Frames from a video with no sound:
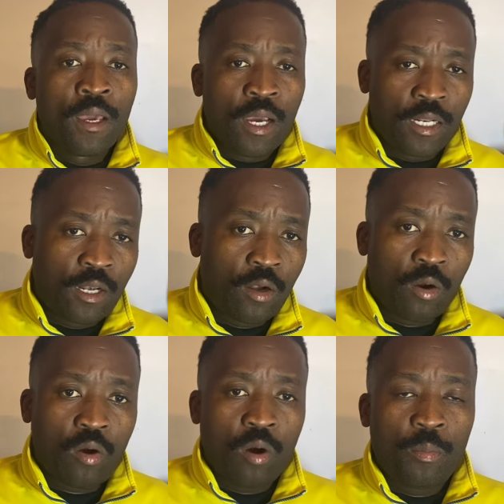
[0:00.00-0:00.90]

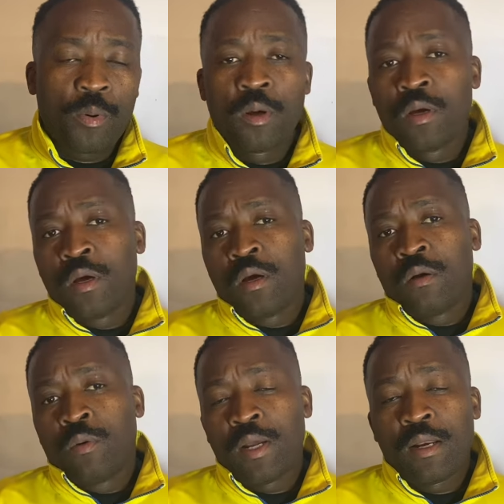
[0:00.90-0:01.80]
Glockop.
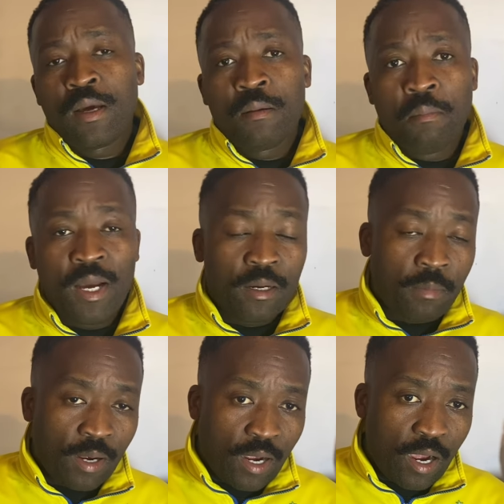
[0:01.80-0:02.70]
Well, Mike
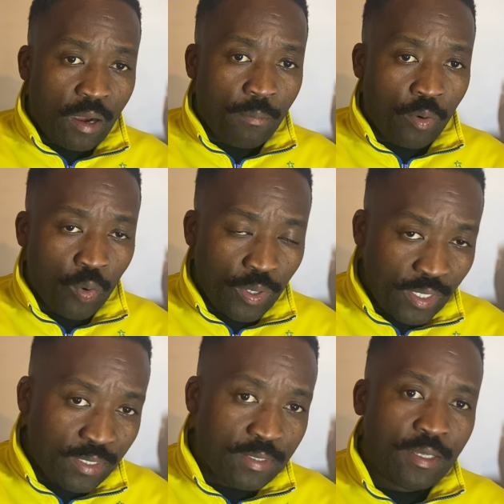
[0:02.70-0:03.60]
McCabe, who
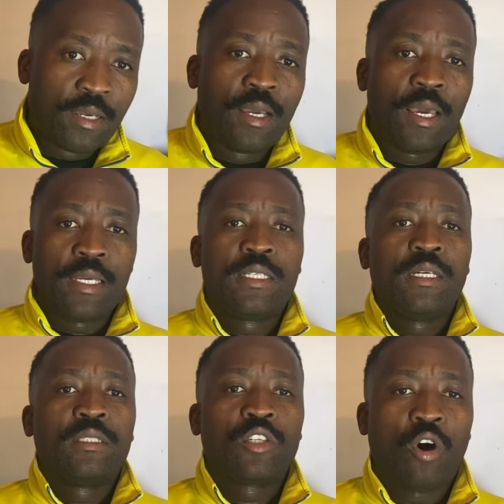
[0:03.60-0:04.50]
is the
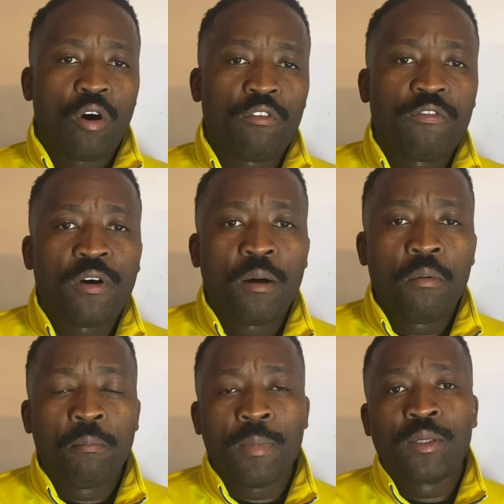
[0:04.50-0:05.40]
agent of
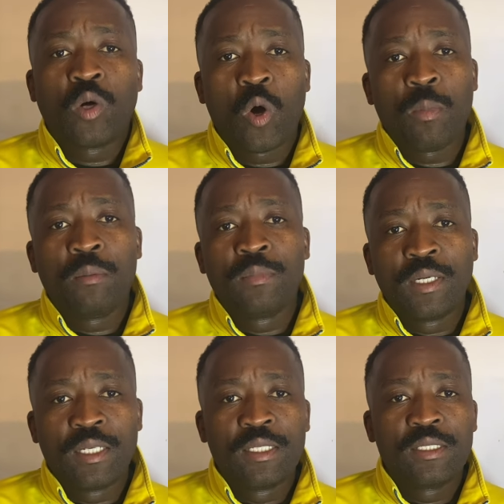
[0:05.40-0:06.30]
Manqoba
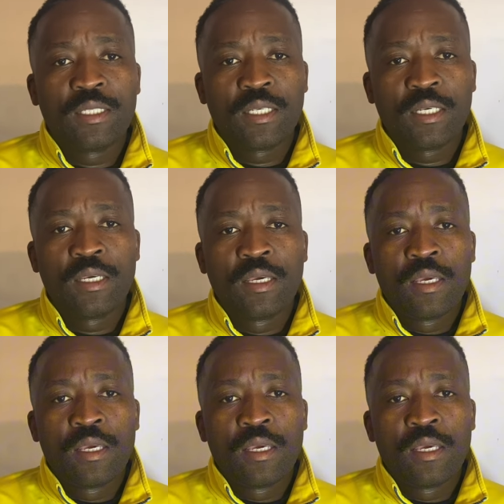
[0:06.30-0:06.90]
Mngithi,